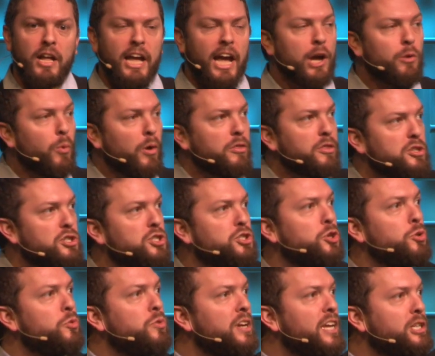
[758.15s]
and where the
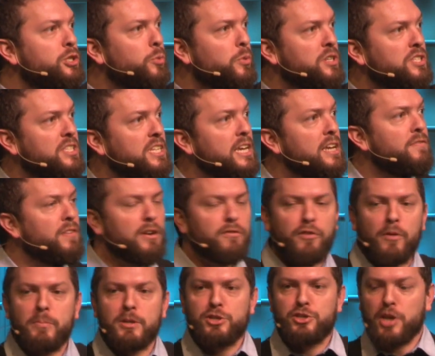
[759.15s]
student is receiving
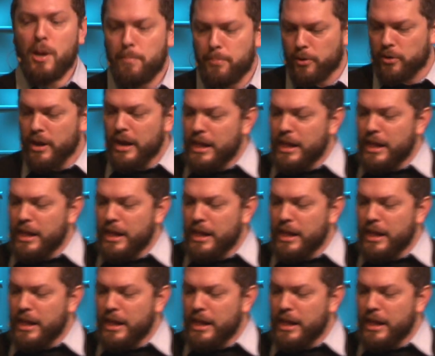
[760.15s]
from the shepherd,